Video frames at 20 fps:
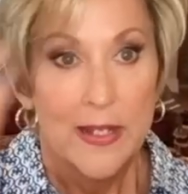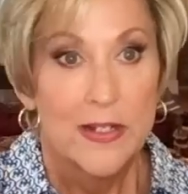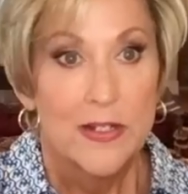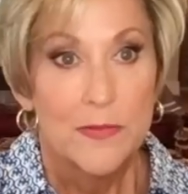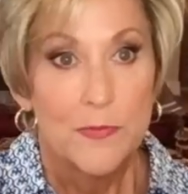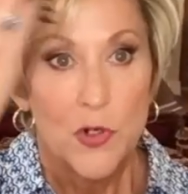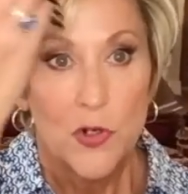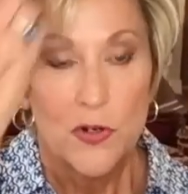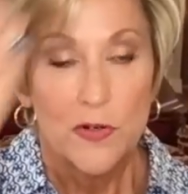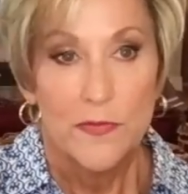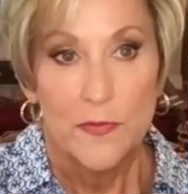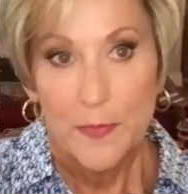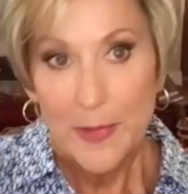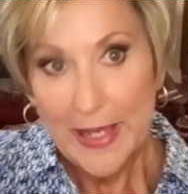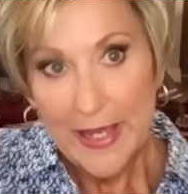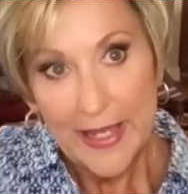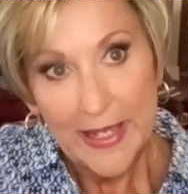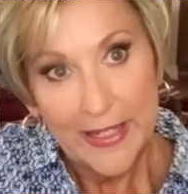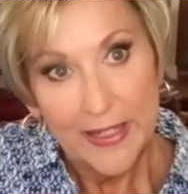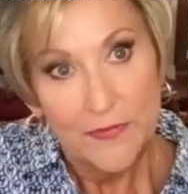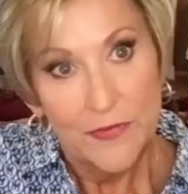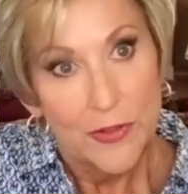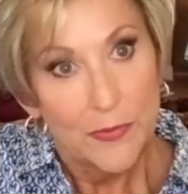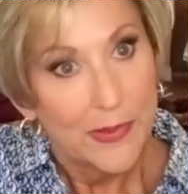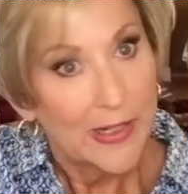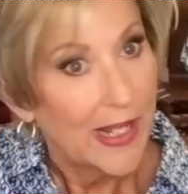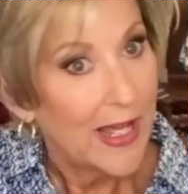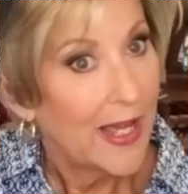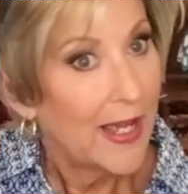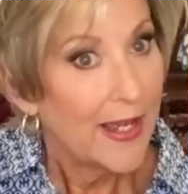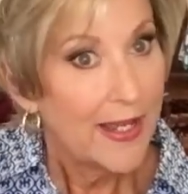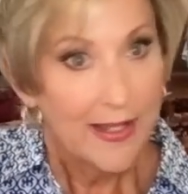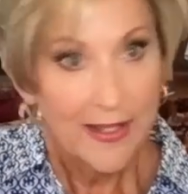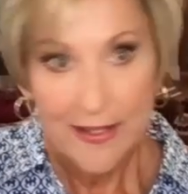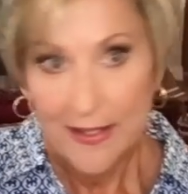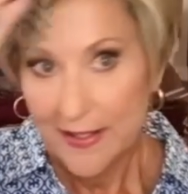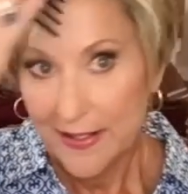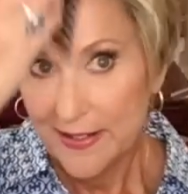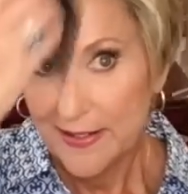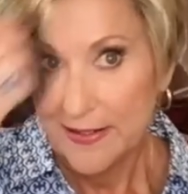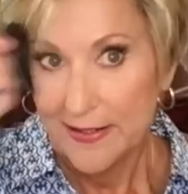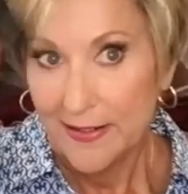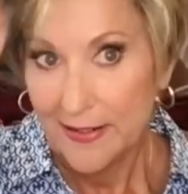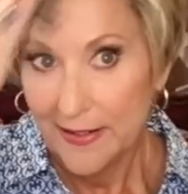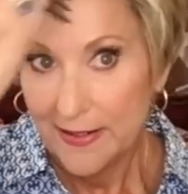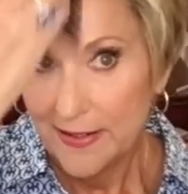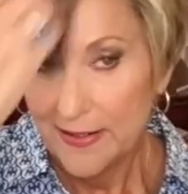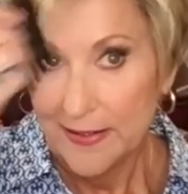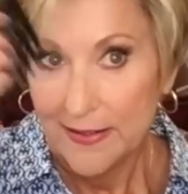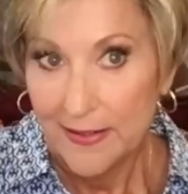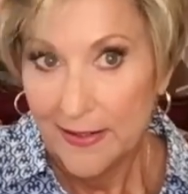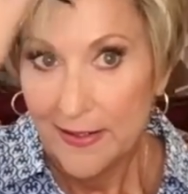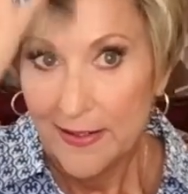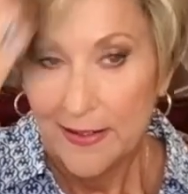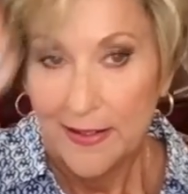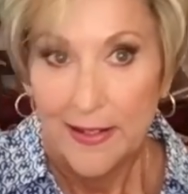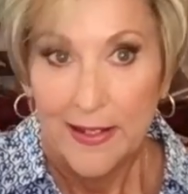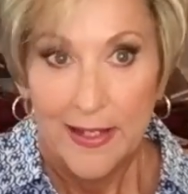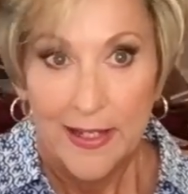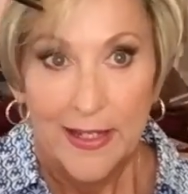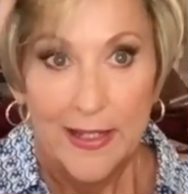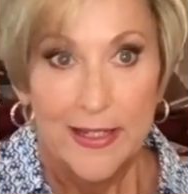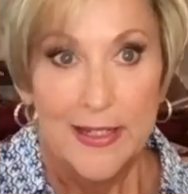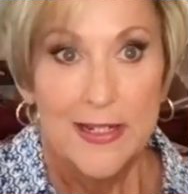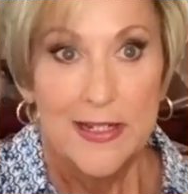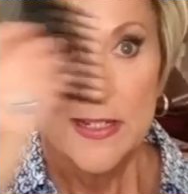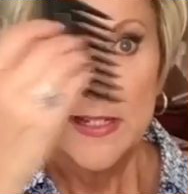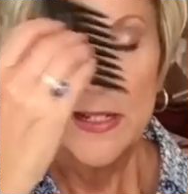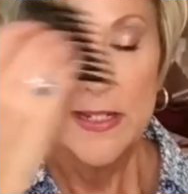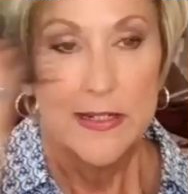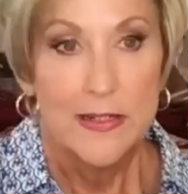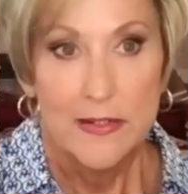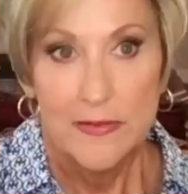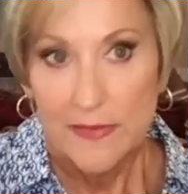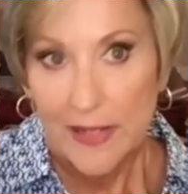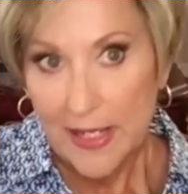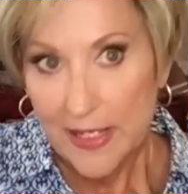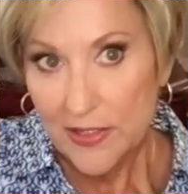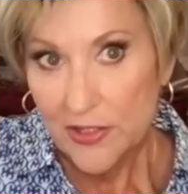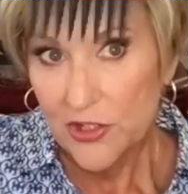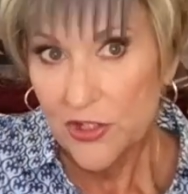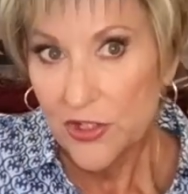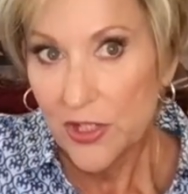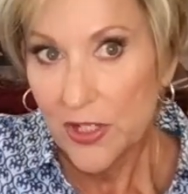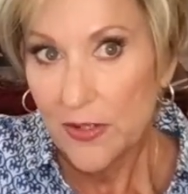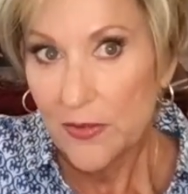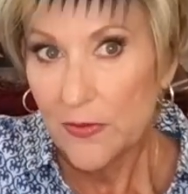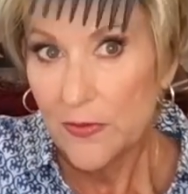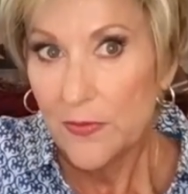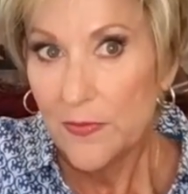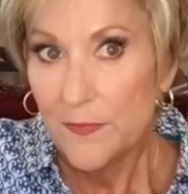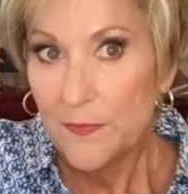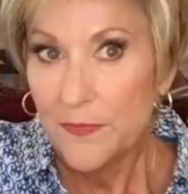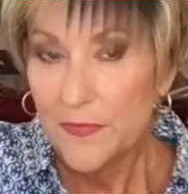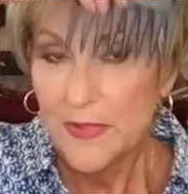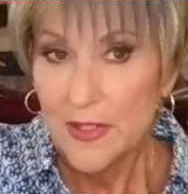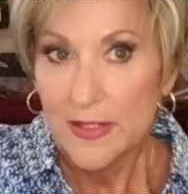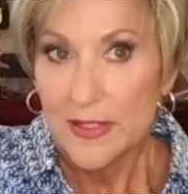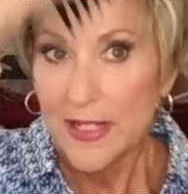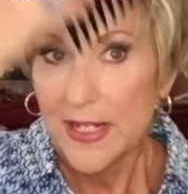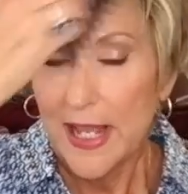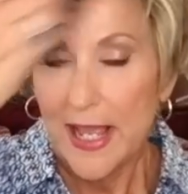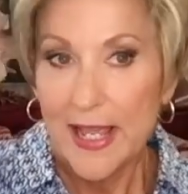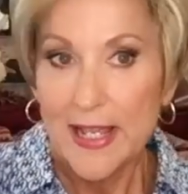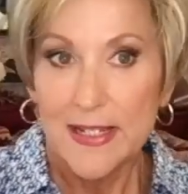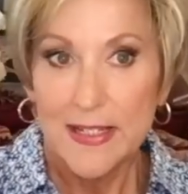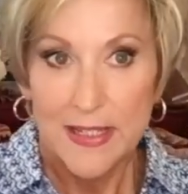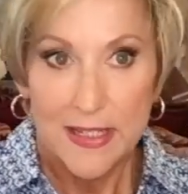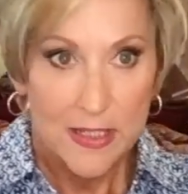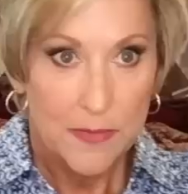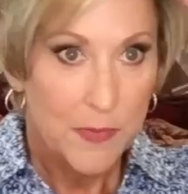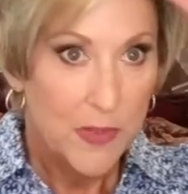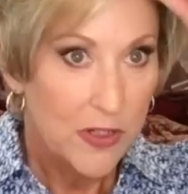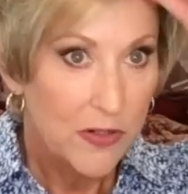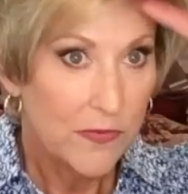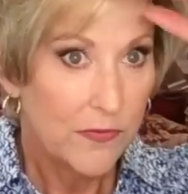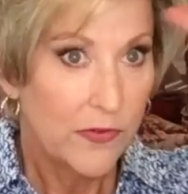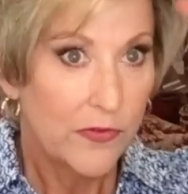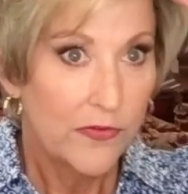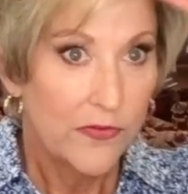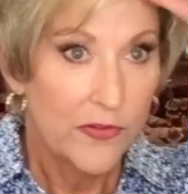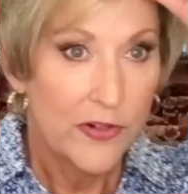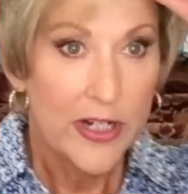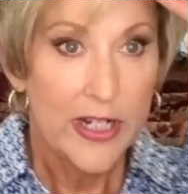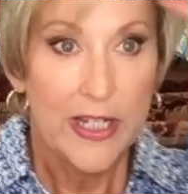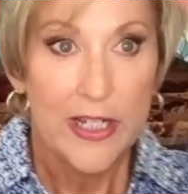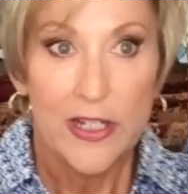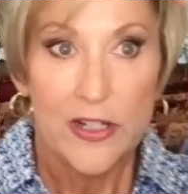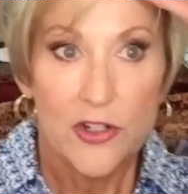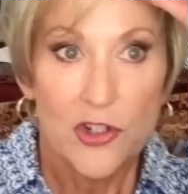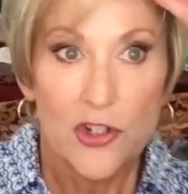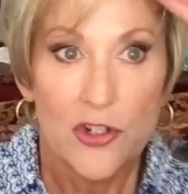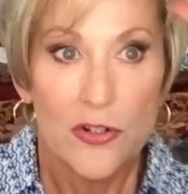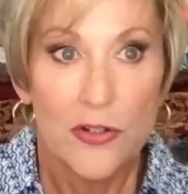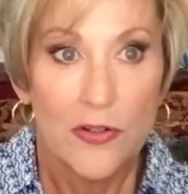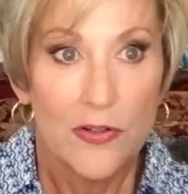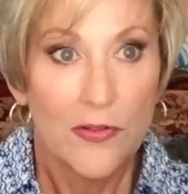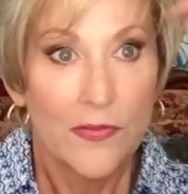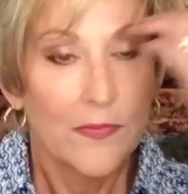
to more of a bang if you would like. Easily do that to show, because it has this beautiful fringe.